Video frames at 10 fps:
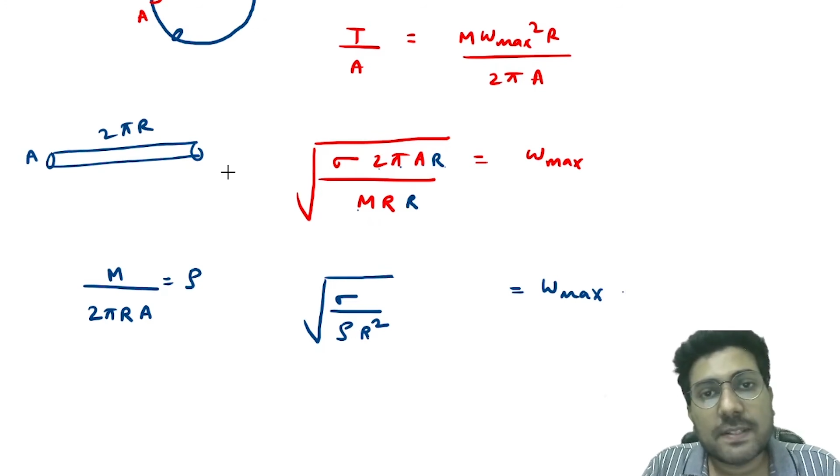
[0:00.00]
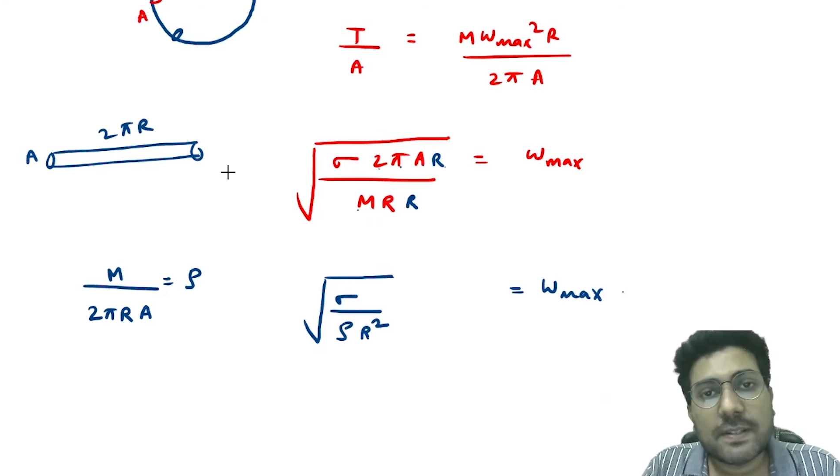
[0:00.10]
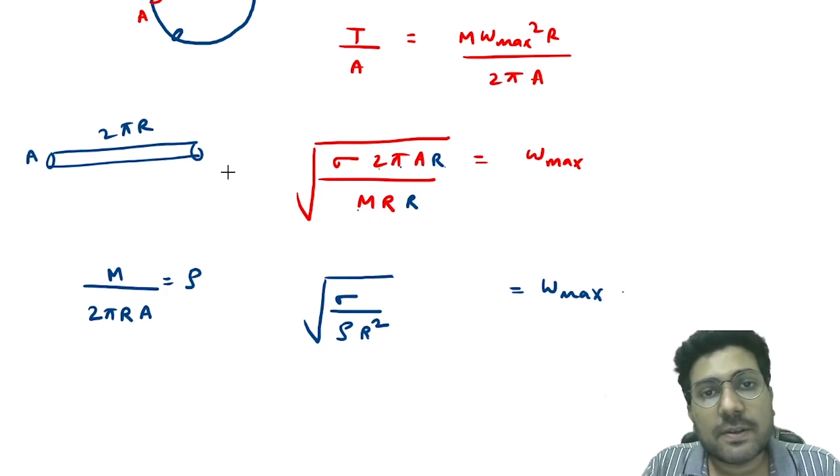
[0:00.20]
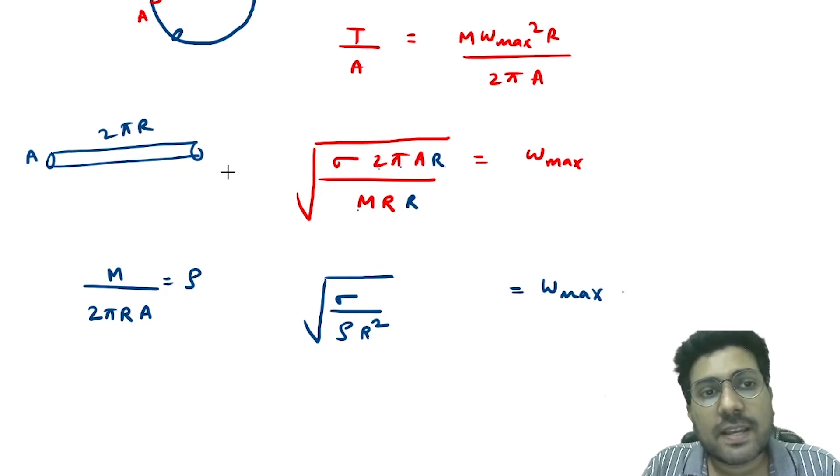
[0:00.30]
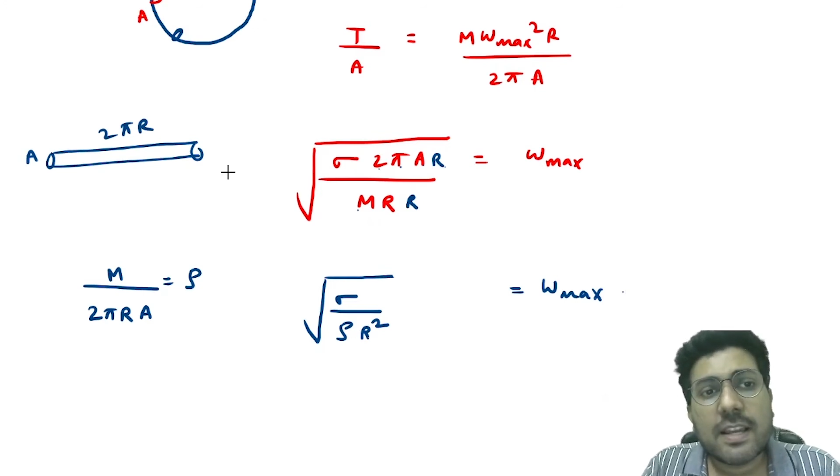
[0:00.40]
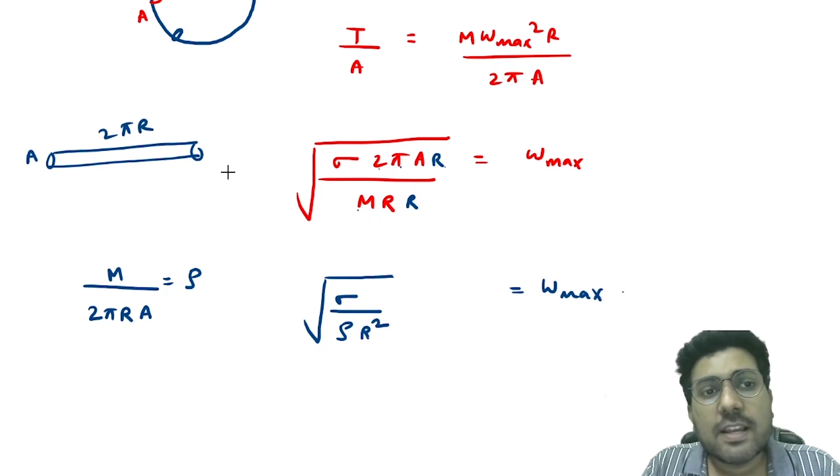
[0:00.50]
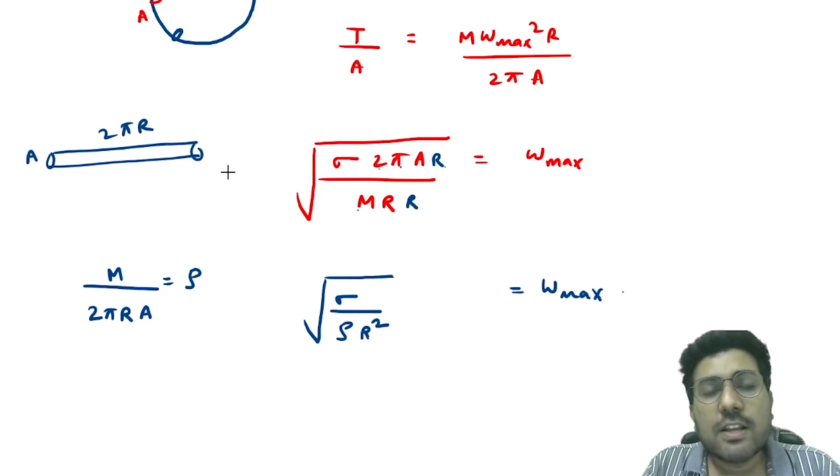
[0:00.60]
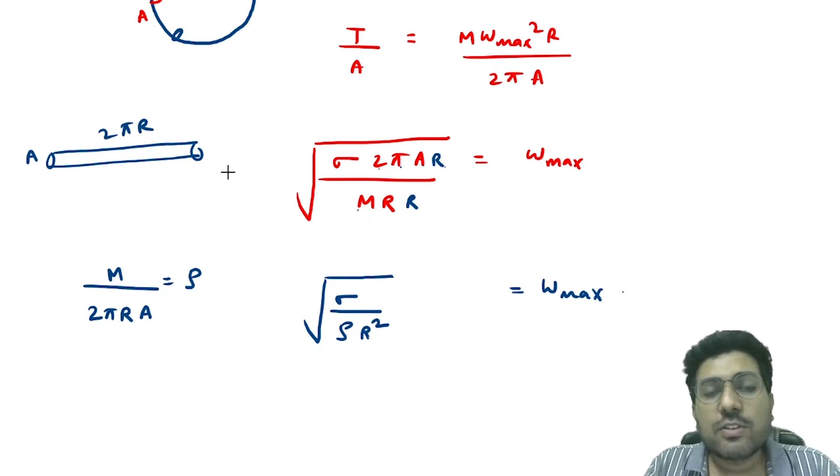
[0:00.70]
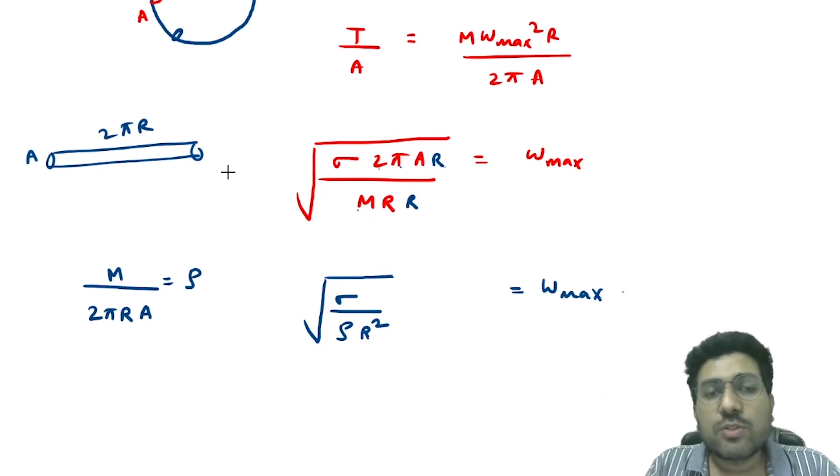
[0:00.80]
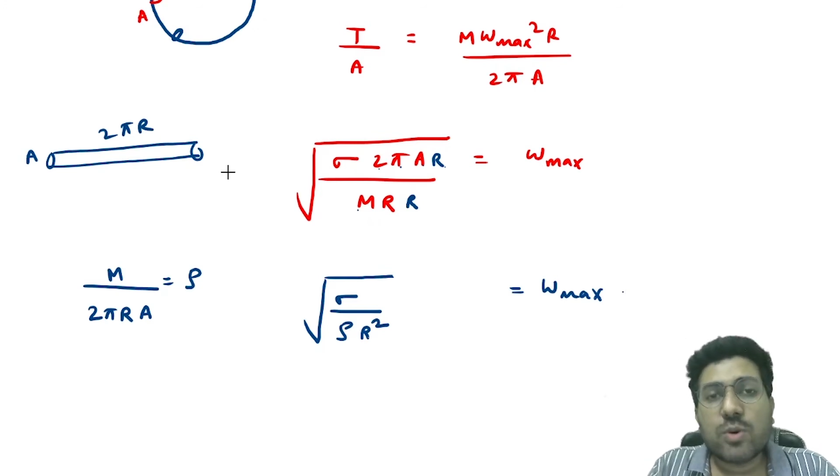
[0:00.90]
Okay,
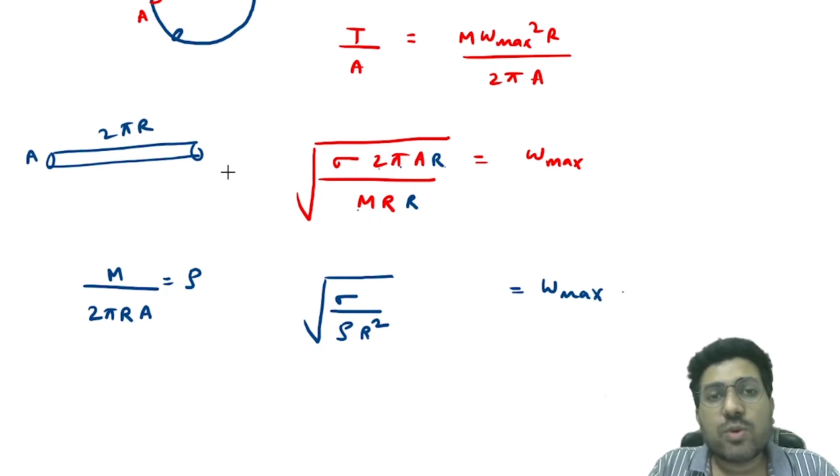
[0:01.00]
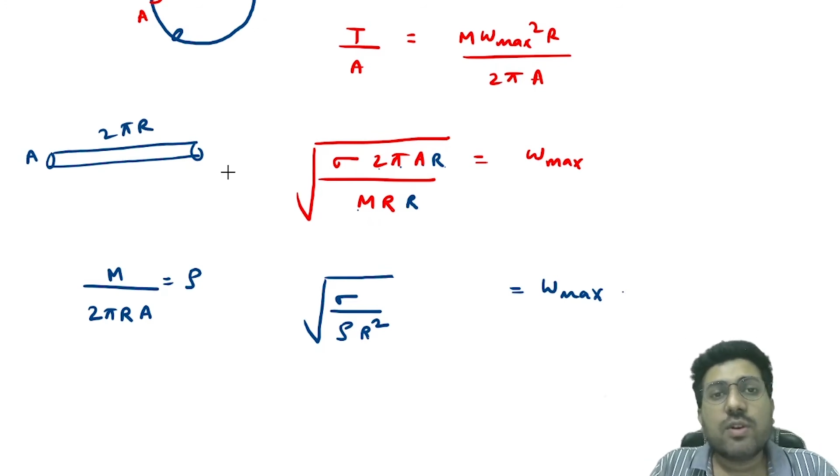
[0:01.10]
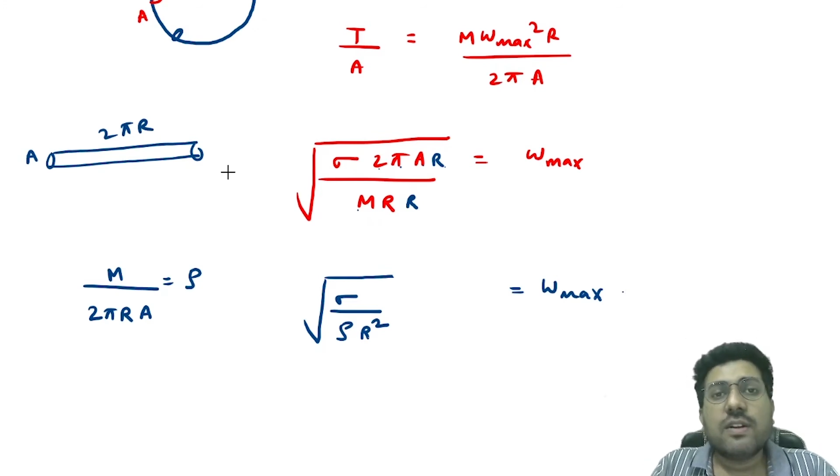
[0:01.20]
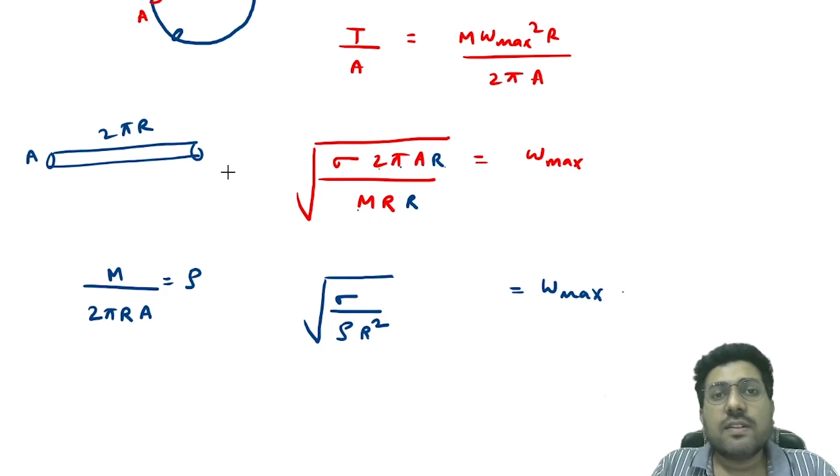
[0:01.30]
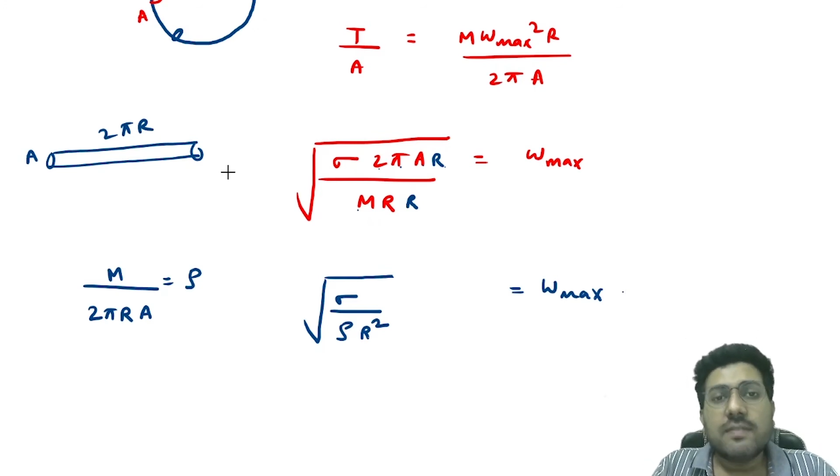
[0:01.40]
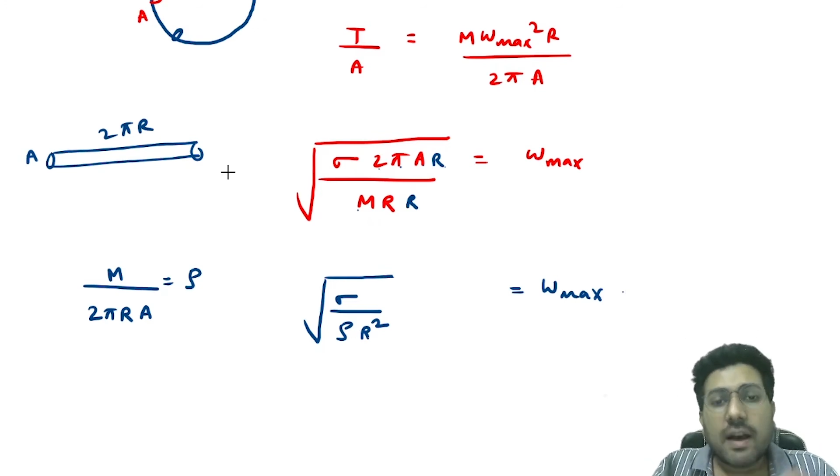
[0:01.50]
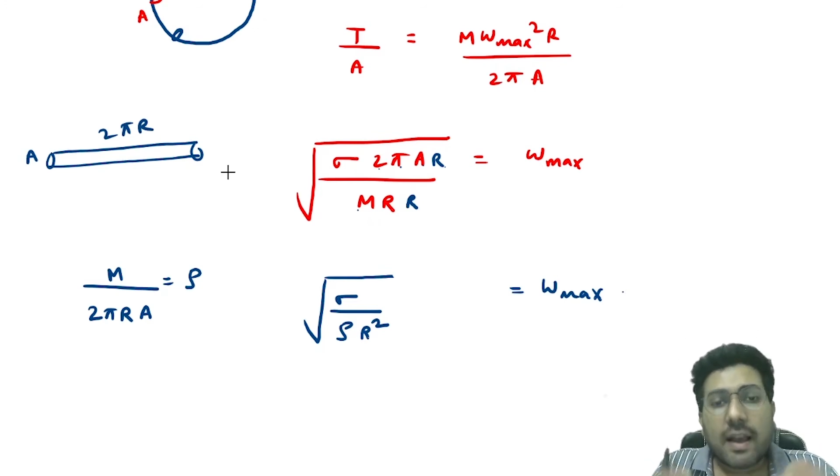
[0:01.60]
so the